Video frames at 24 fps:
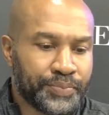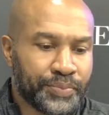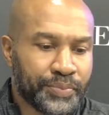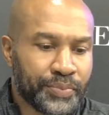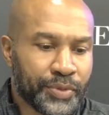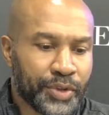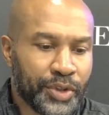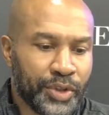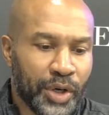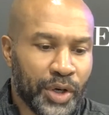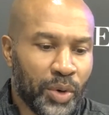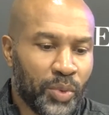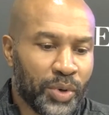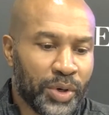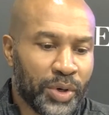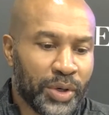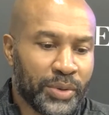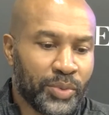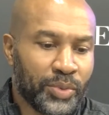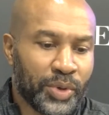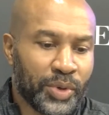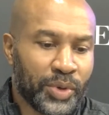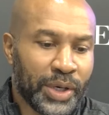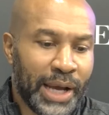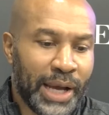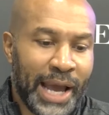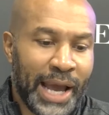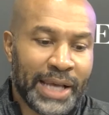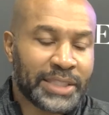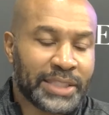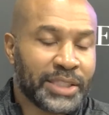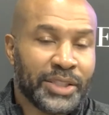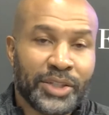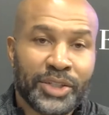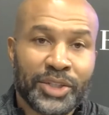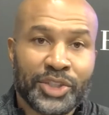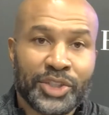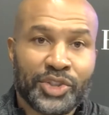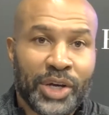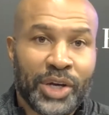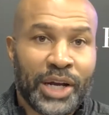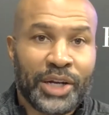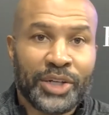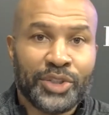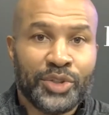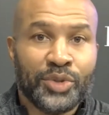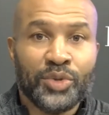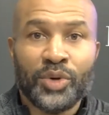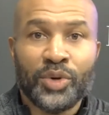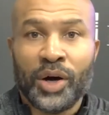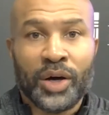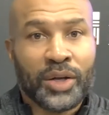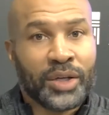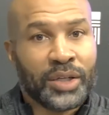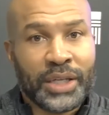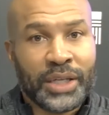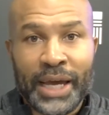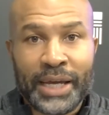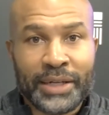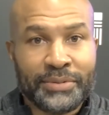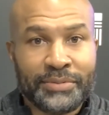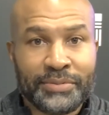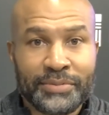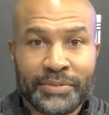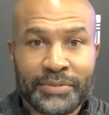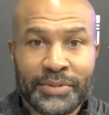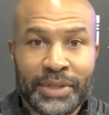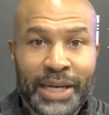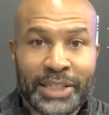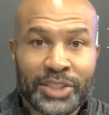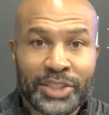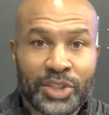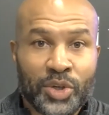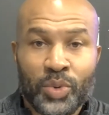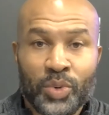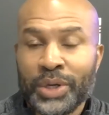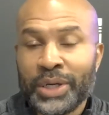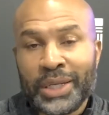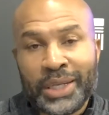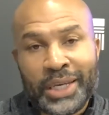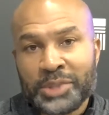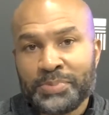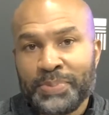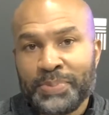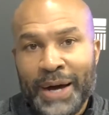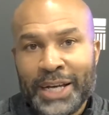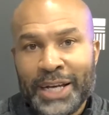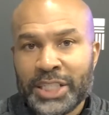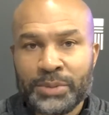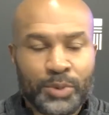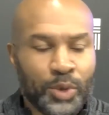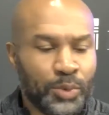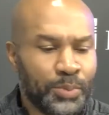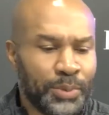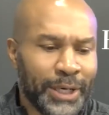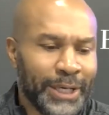you know, we're asking her to try to do all of that as quickly as possible.